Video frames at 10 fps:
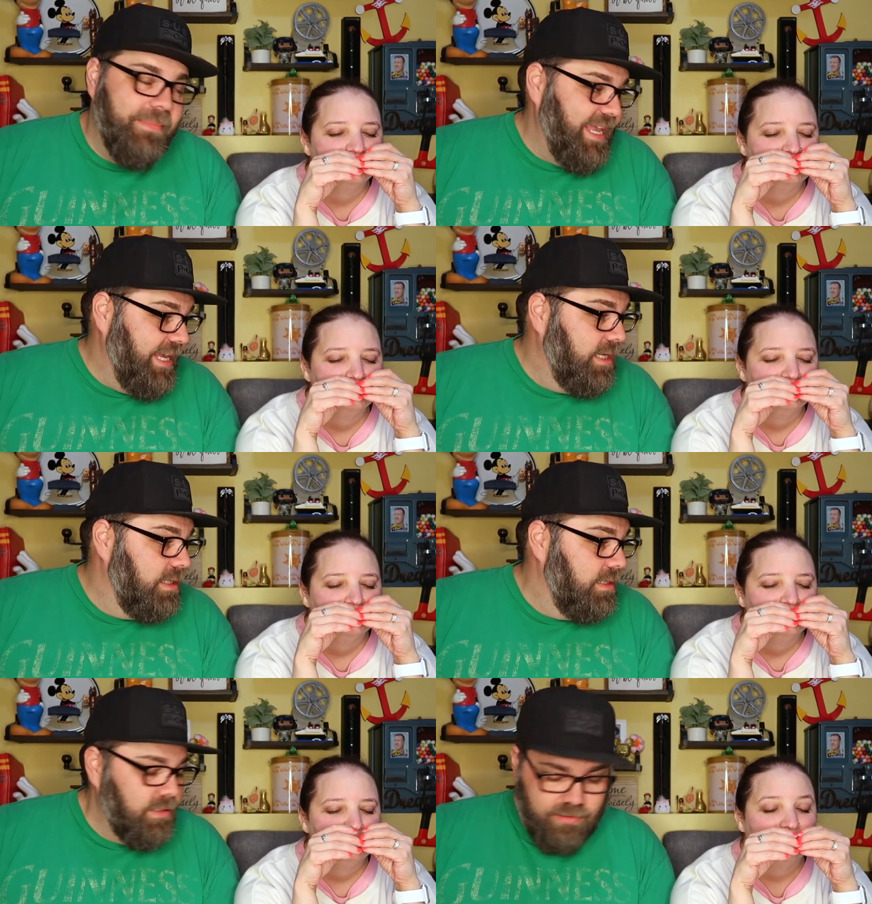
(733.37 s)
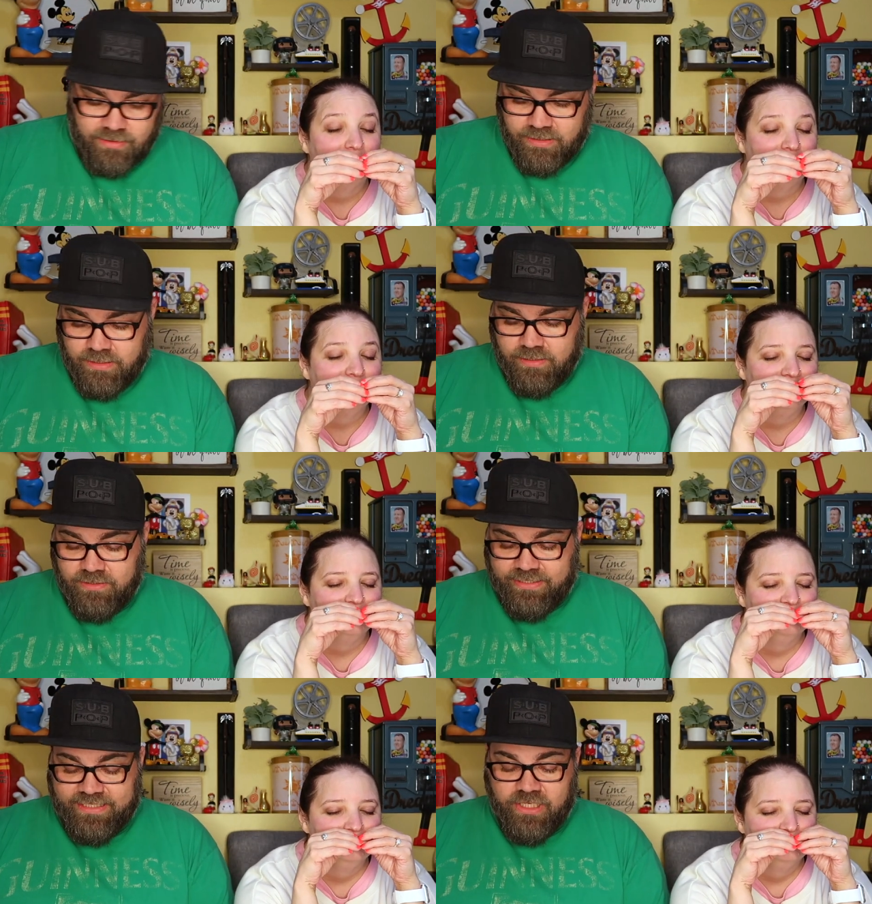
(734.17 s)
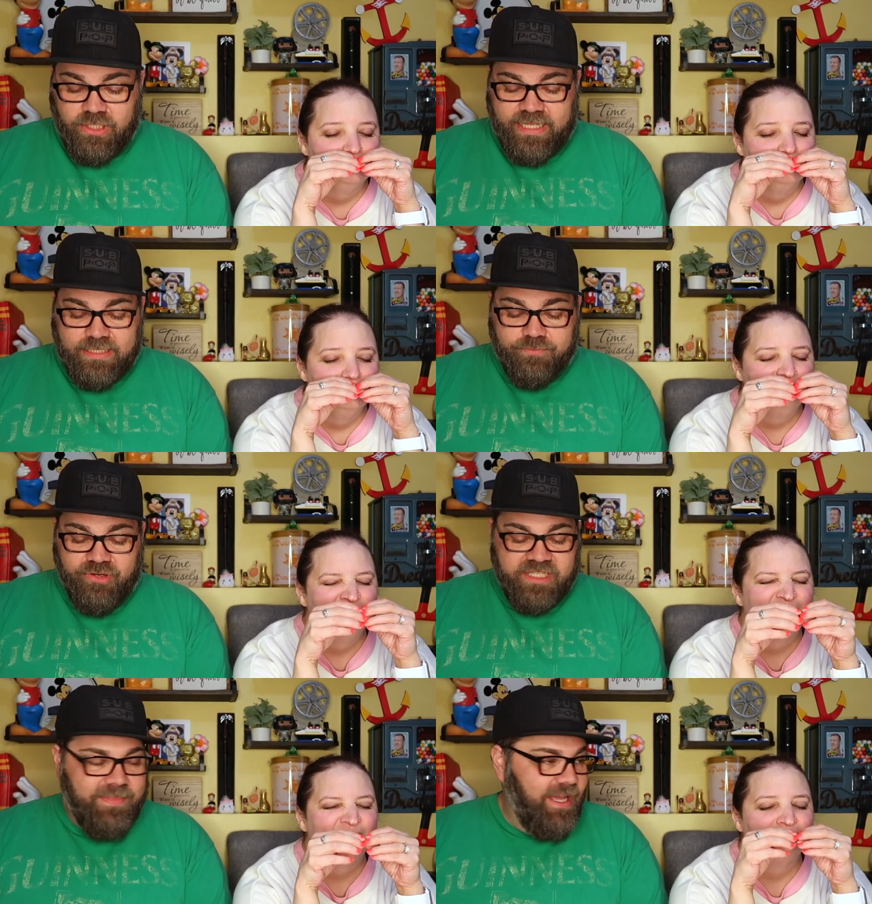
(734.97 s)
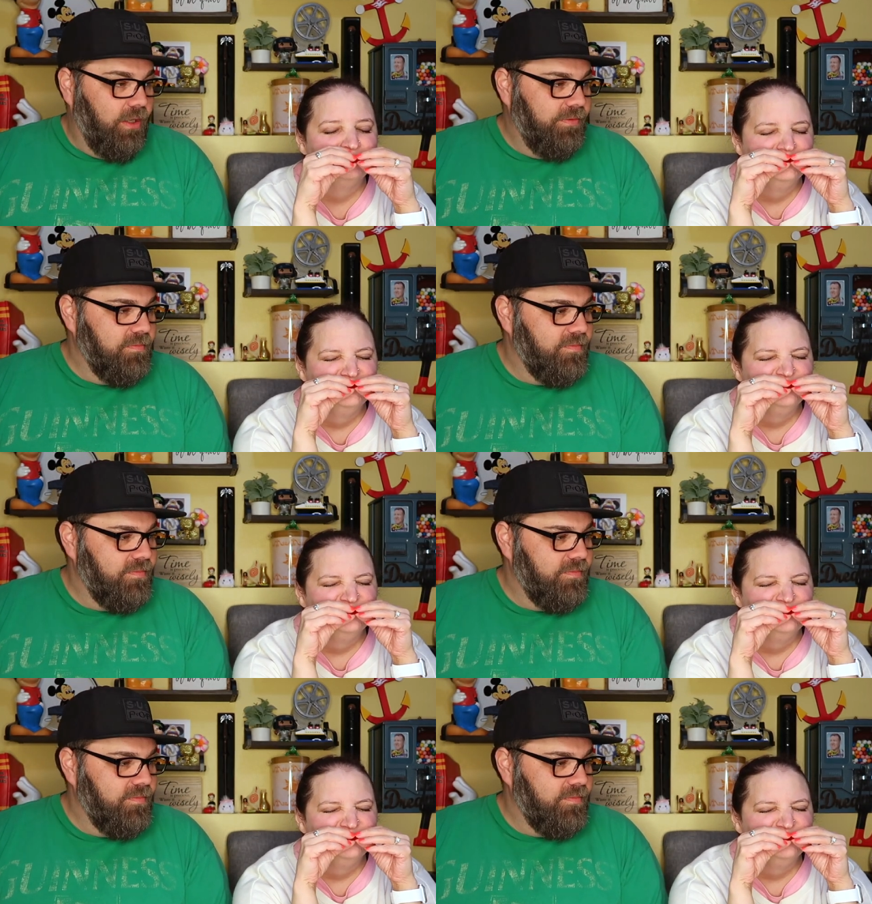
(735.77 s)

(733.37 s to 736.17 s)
Speaker 1: me. Oh, good. So that's a good. That's a pre-smell.